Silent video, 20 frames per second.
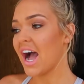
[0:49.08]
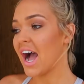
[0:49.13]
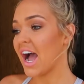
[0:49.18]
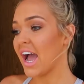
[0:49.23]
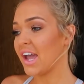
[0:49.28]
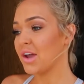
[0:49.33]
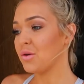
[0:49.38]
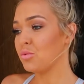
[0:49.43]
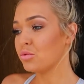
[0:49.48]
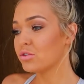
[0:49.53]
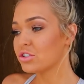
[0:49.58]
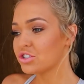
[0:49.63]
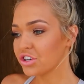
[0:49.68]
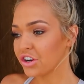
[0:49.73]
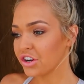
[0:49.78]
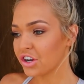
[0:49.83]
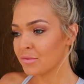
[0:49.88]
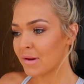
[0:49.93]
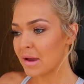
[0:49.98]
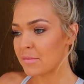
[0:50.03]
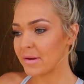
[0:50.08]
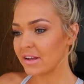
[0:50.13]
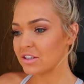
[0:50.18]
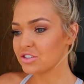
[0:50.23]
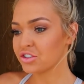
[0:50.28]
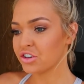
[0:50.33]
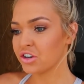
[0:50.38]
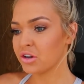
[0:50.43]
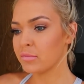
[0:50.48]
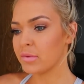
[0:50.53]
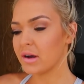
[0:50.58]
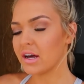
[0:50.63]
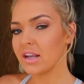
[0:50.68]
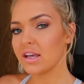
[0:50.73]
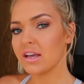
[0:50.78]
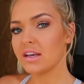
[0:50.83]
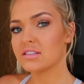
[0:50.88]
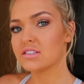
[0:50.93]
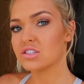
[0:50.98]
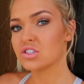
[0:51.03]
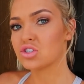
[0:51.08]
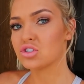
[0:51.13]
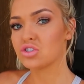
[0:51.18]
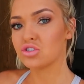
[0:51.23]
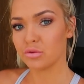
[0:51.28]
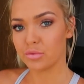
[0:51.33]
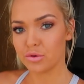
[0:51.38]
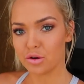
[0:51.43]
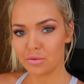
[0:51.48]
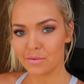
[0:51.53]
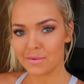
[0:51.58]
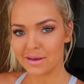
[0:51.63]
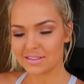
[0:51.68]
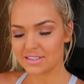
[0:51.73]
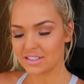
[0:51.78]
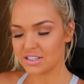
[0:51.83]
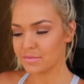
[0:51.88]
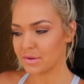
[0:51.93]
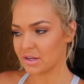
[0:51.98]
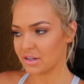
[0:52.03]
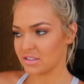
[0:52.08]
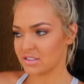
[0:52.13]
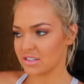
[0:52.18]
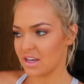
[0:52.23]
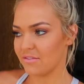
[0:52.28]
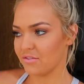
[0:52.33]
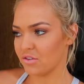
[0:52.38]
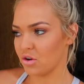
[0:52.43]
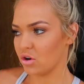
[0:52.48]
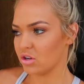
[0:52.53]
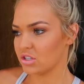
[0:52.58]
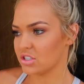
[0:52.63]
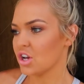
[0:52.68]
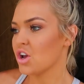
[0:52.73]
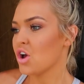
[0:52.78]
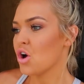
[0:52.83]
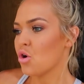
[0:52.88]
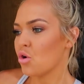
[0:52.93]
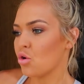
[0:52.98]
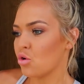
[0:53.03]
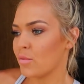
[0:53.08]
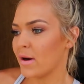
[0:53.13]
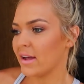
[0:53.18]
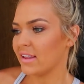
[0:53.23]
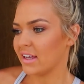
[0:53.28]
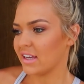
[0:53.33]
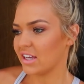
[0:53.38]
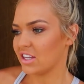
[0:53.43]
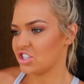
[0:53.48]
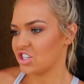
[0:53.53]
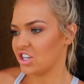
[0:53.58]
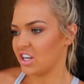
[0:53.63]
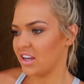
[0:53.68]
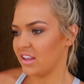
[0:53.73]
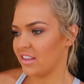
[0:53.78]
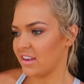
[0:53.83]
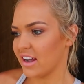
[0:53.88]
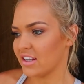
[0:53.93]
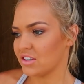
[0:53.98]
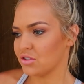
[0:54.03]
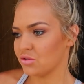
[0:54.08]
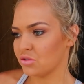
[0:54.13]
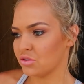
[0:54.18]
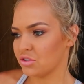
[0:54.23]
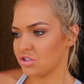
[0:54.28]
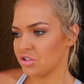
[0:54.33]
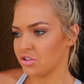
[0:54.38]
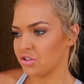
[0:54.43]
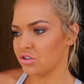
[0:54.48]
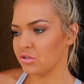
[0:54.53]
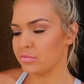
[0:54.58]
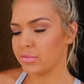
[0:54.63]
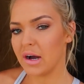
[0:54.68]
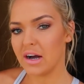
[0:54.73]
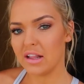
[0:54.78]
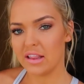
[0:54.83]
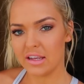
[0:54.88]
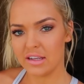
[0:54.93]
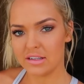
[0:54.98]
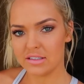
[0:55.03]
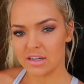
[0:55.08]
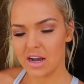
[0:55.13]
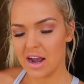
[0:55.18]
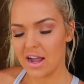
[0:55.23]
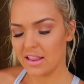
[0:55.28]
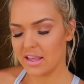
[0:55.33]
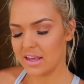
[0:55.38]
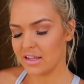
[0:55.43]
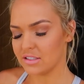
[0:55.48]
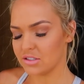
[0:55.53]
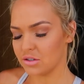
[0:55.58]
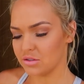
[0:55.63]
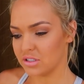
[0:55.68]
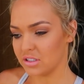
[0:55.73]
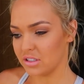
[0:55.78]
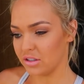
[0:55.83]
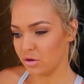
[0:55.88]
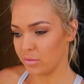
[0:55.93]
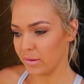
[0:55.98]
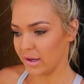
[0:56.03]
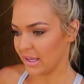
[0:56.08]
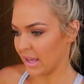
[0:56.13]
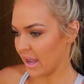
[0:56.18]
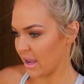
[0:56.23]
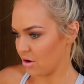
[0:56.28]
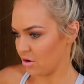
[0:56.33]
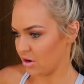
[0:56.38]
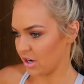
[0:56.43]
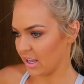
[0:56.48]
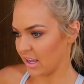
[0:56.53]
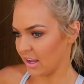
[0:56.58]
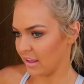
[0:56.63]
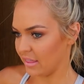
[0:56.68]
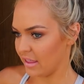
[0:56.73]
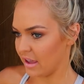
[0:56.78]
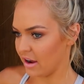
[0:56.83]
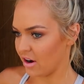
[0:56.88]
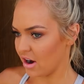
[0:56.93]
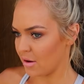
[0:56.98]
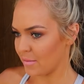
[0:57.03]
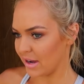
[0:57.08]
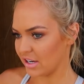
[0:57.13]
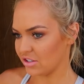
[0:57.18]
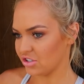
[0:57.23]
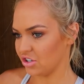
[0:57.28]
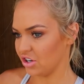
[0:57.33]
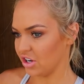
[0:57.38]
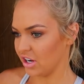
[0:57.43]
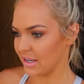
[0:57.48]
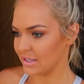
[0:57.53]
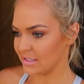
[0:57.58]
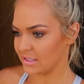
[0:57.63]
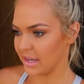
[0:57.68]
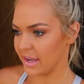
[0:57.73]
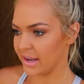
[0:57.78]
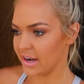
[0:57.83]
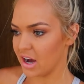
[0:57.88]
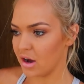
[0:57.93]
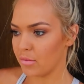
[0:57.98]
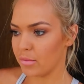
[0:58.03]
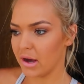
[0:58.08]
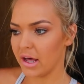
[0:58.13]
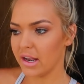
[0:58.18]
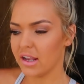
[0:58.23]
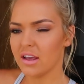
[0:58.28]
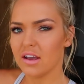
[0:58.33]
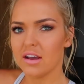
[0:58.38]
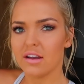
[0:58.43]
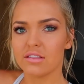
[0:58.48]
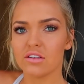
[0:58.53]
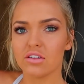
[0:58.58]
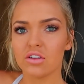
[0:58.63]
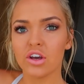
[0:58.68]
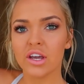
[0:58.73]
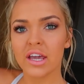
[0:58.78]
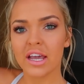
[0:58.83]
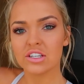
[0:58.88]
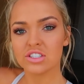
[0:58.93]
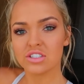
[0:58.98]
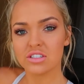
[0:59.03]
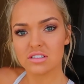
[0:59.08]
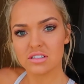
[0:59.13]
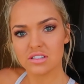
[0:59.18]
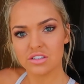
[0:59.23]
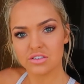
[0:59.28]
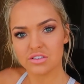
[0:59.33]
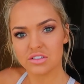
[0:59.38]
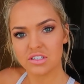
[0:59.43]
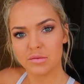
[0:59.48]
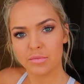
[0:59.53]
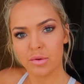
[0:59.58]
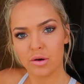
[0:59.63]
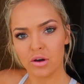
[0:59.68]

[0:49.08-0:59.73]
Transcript: I would show you my bedroom, but it's super duper messy because I've got all my luggage here that I took to Bali and Thailand, so it's a little bit chaotic in there. I might show you guys later, but the location is seriously